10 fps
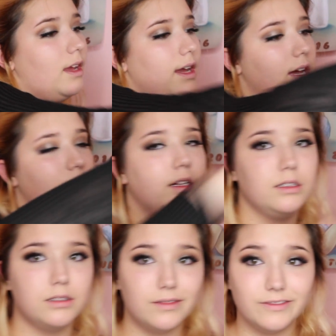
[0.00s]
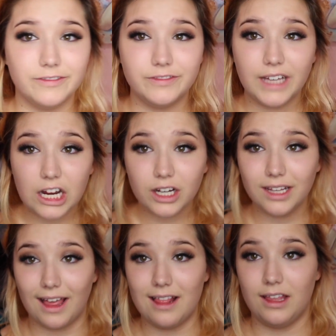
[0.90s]
And
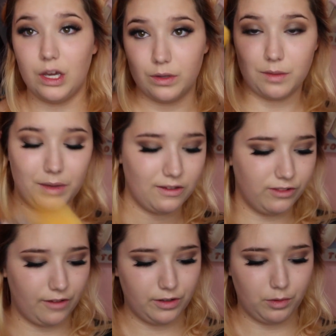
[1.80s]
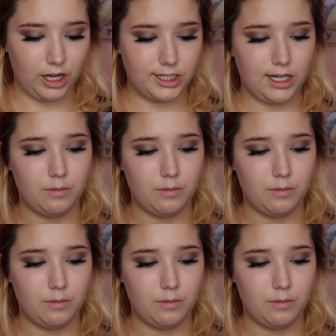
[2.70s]
very lightly with a big fluffy brush,